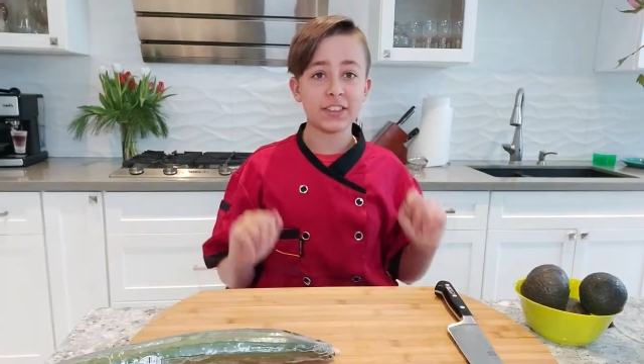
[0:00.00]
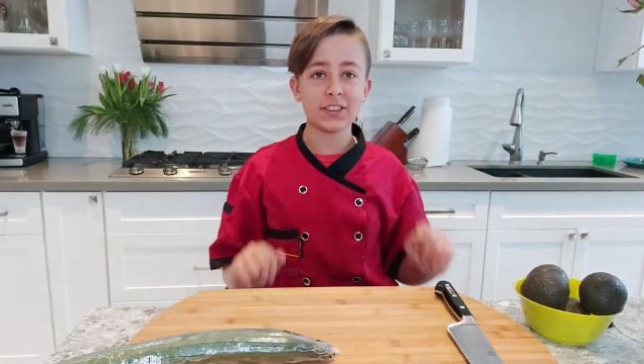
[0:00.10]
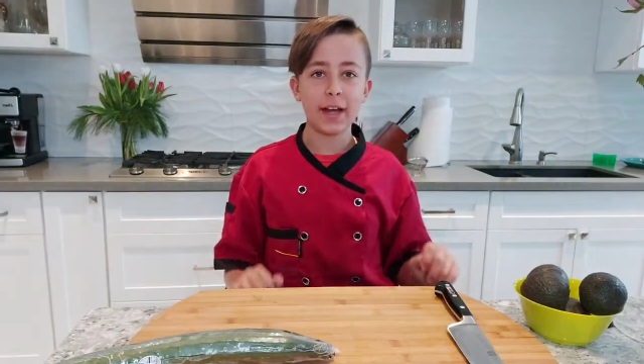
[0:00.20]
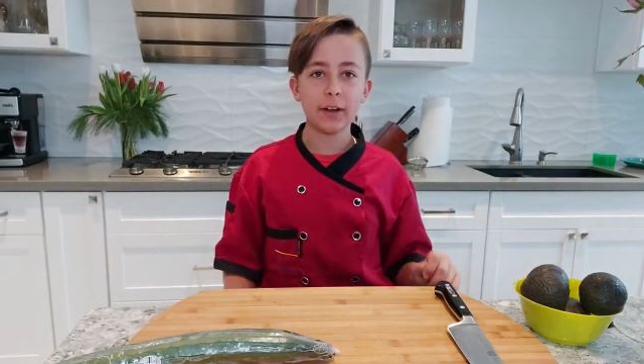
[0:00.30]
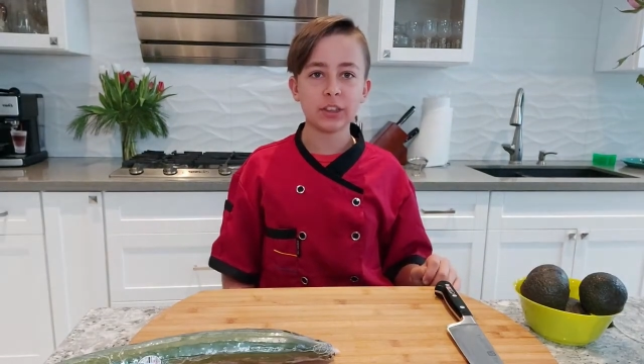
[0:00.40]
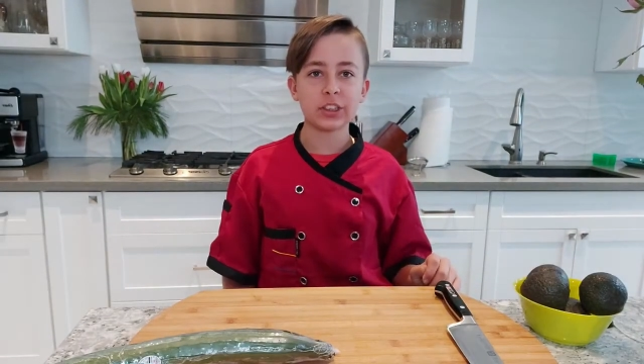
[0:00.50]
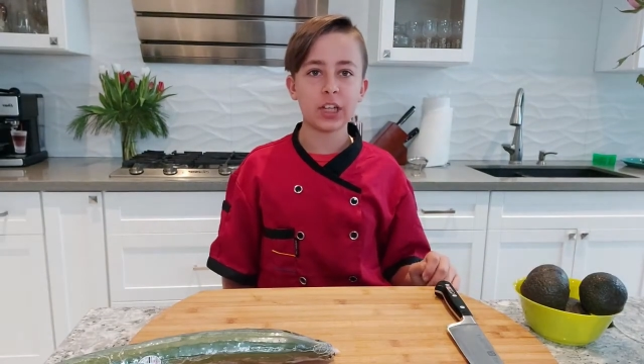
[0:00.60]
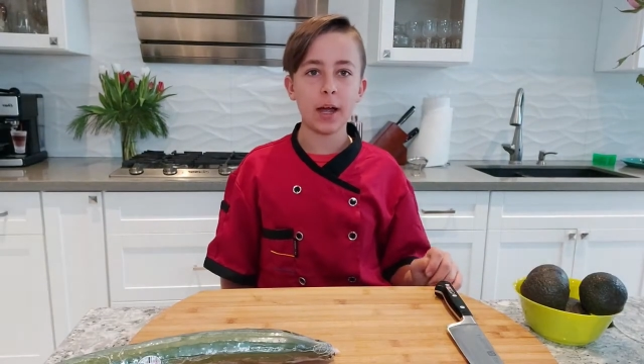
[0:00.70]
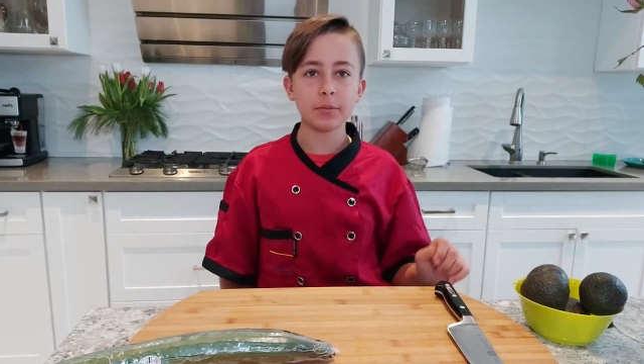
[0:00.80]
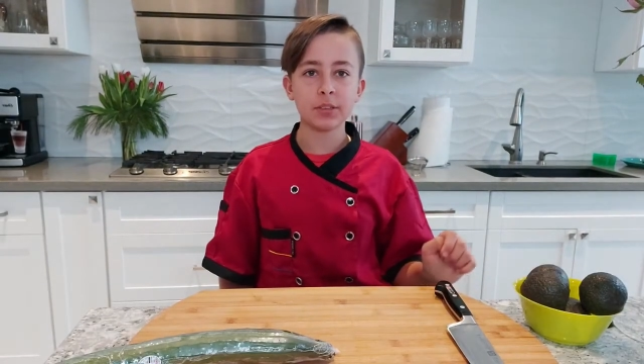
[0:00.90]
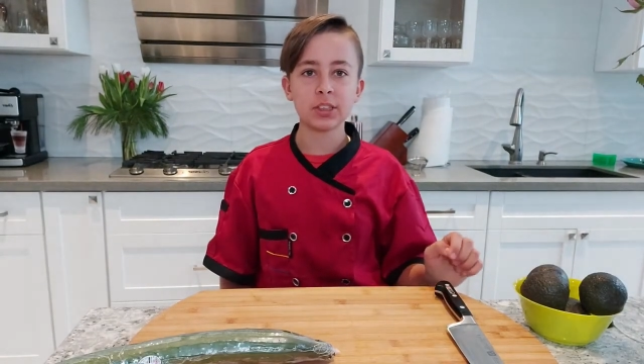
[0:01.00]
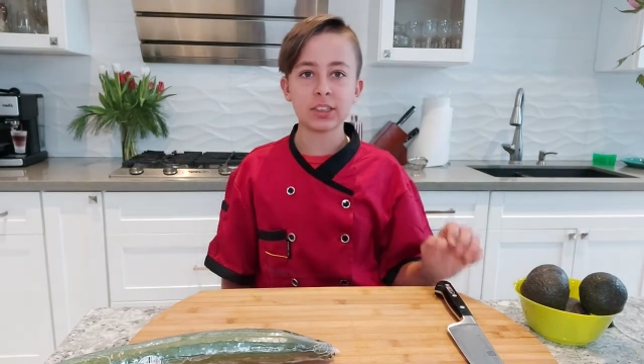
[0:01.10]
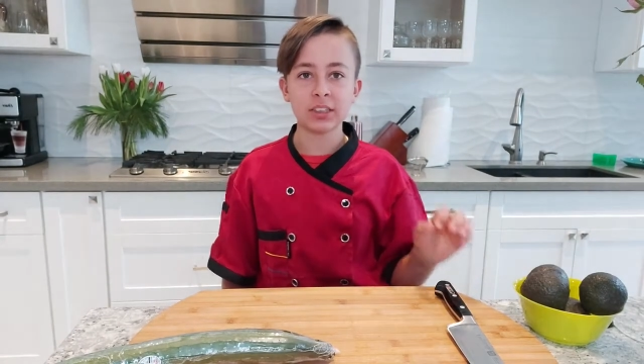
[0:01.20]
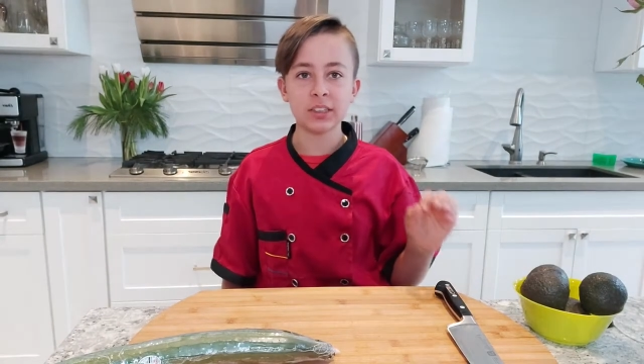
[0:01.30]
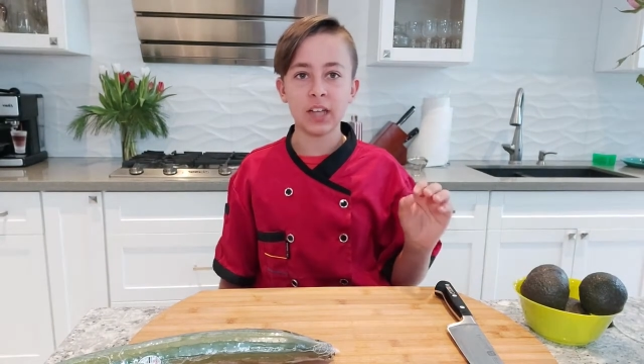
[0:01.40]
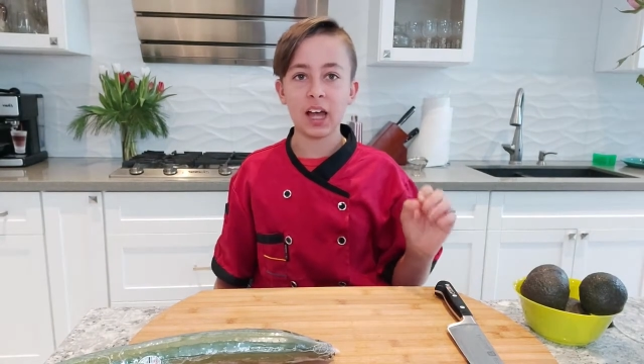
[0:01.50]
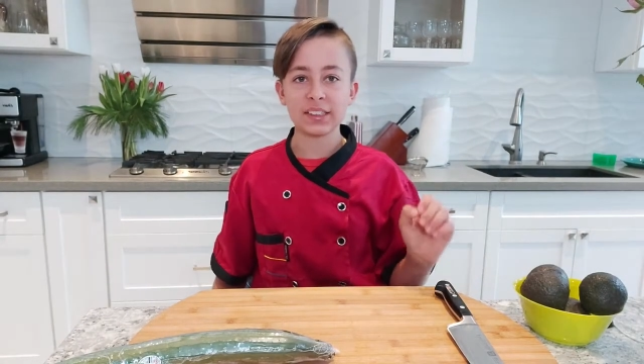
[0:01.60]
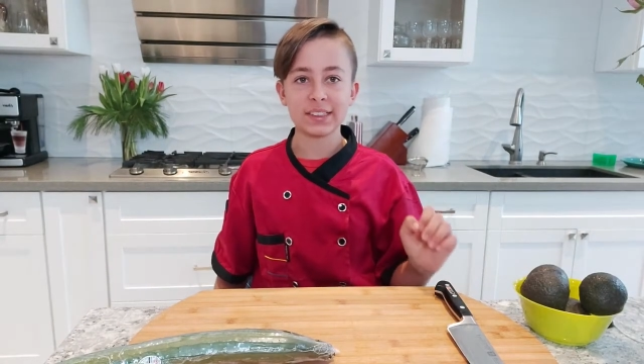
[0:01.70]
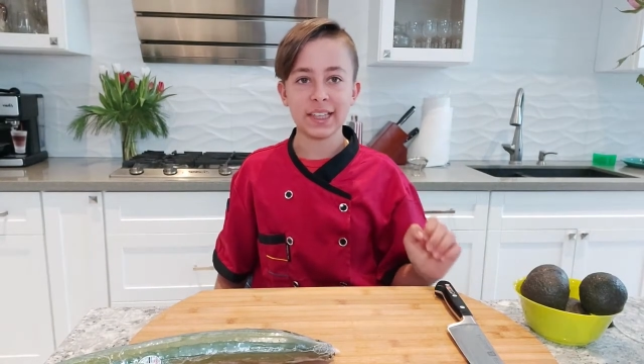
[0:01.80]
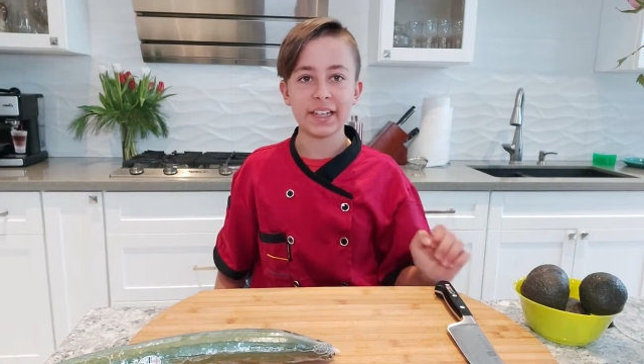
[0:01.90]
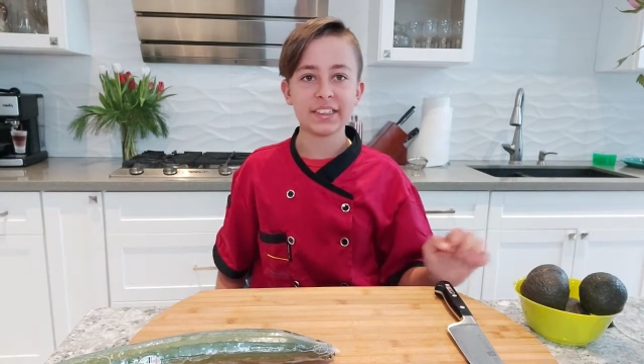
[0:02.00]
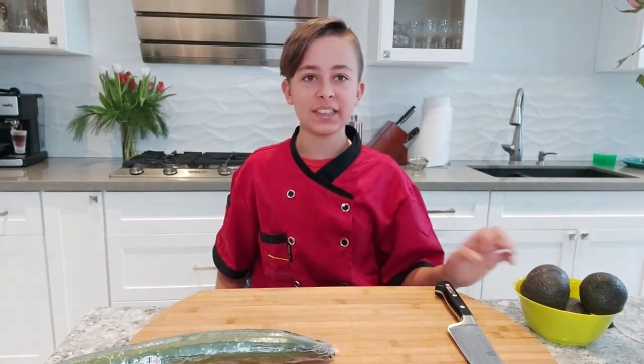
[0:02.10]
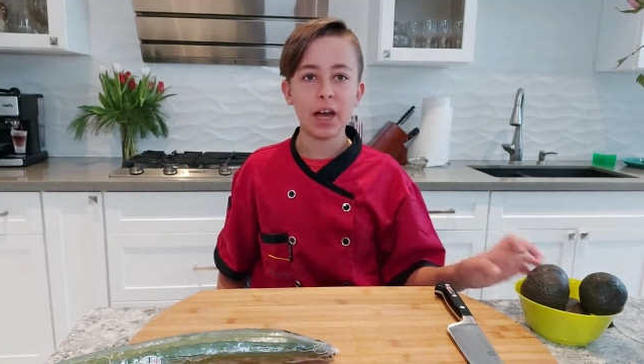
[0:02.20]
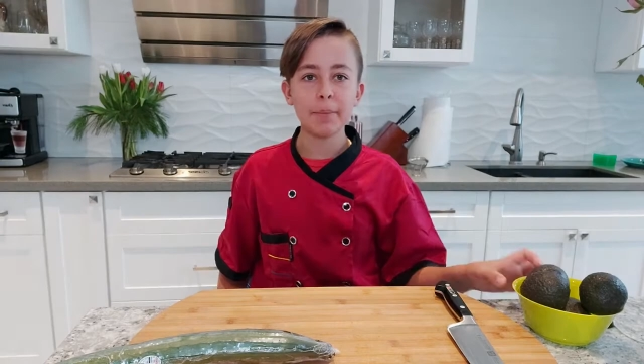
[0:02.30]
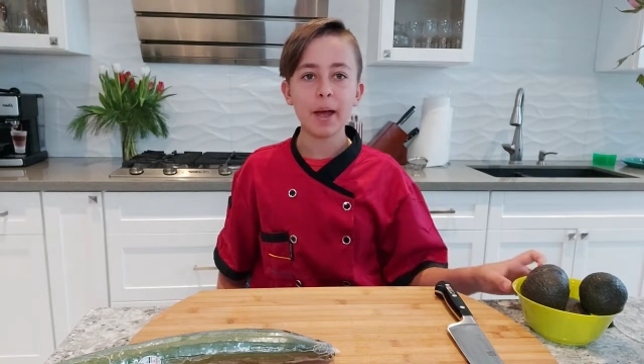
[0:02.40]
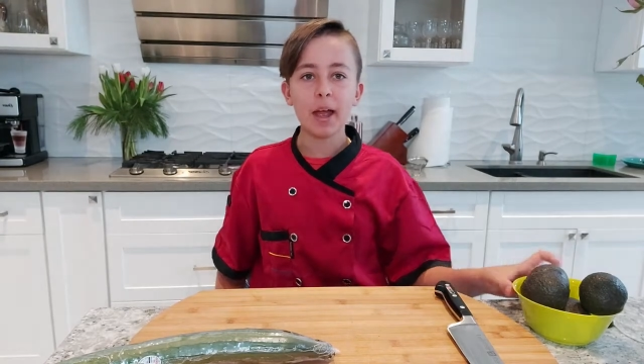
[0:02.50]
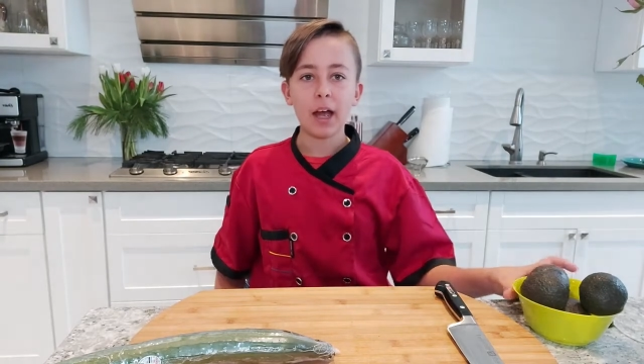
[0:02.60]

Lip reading: so now it's time to slice up